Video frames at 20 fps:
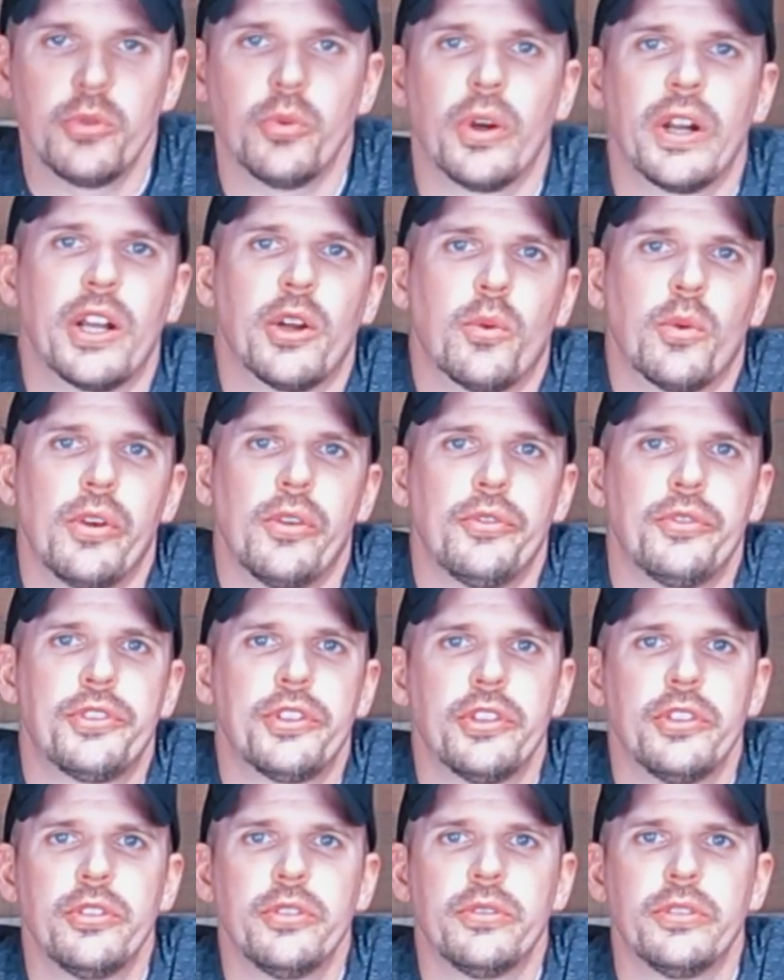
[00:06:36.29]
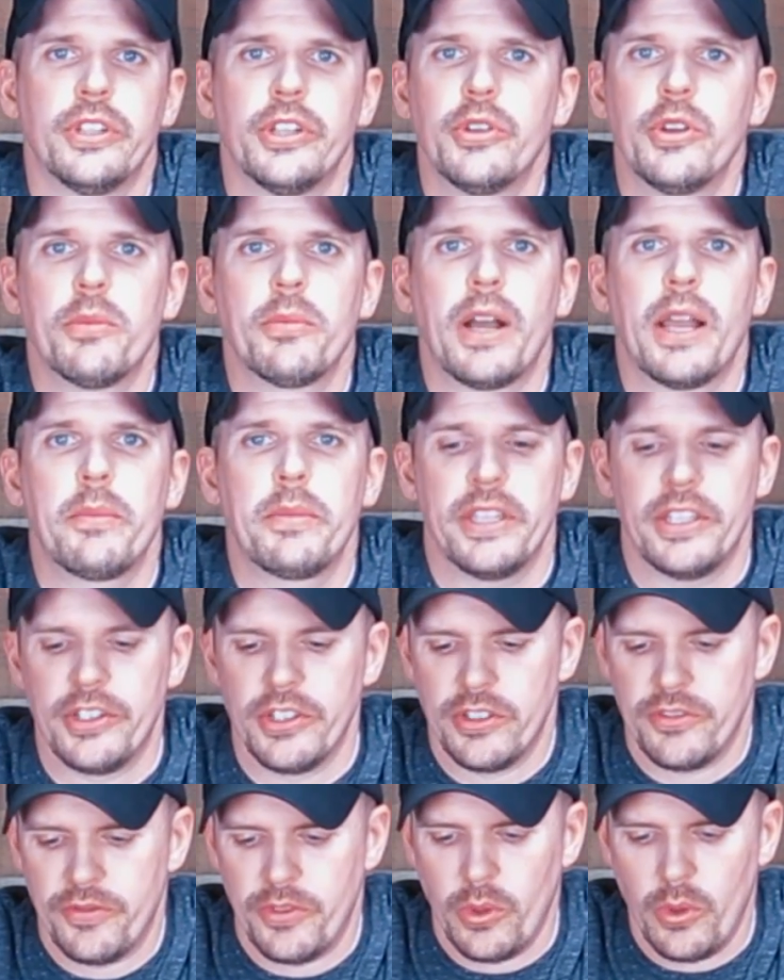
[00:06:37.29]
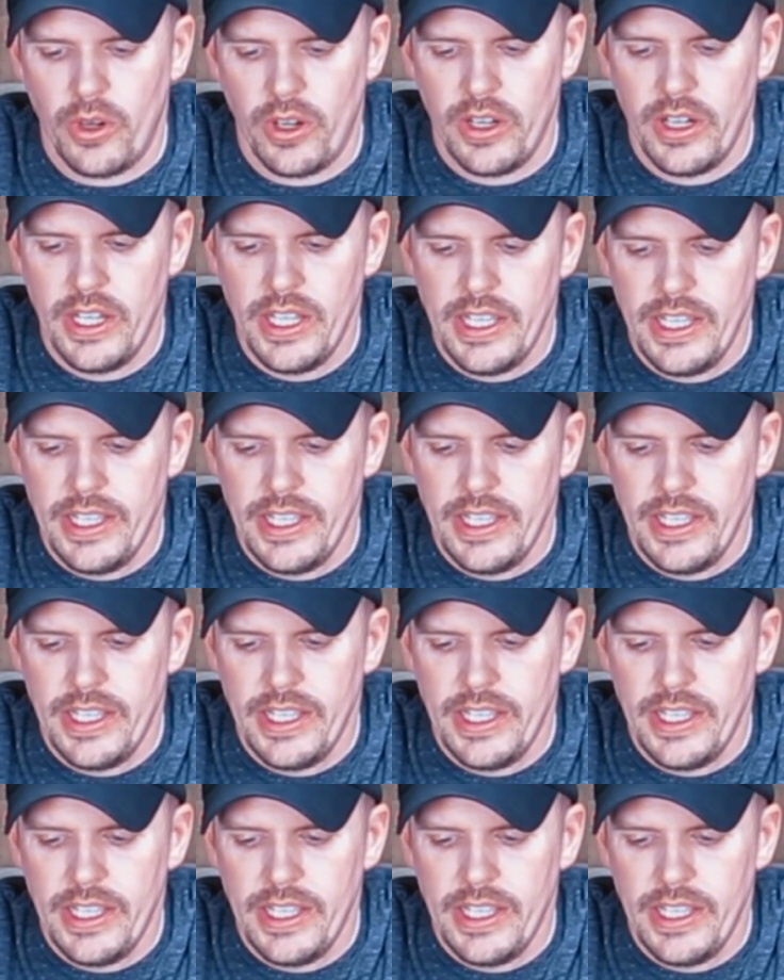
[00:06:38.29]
what it won't do, and who it might be good for.